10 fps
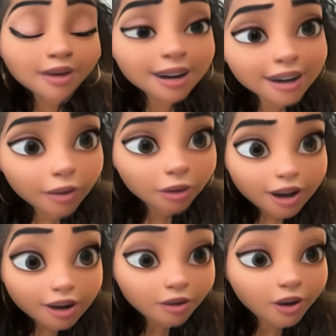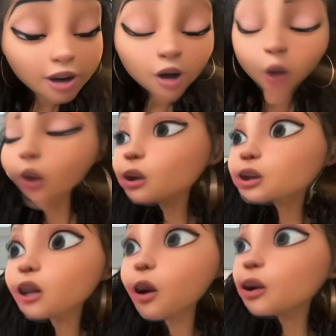Is that because Vince
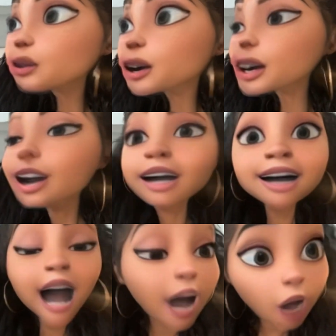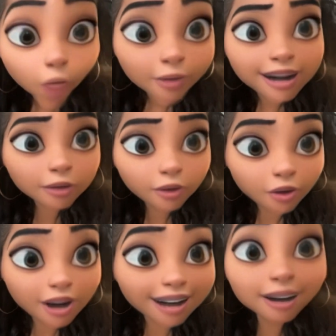owes over how many
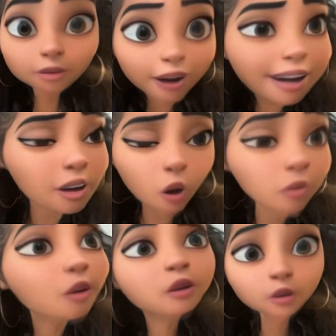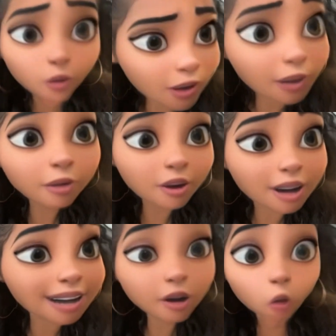million, right? Over 40
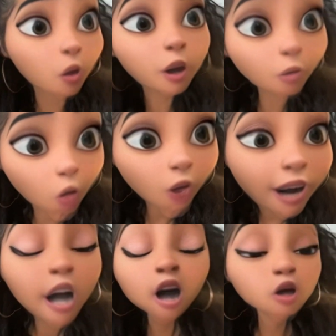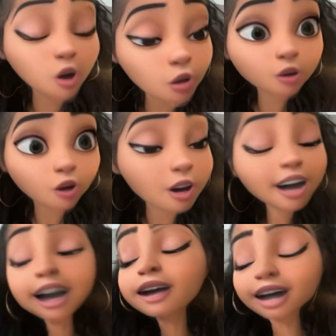million or more to
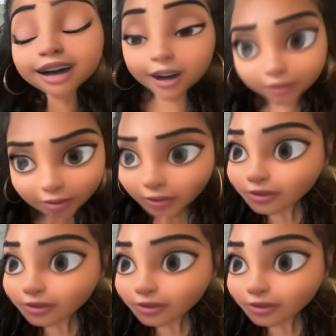Sony? Now listen,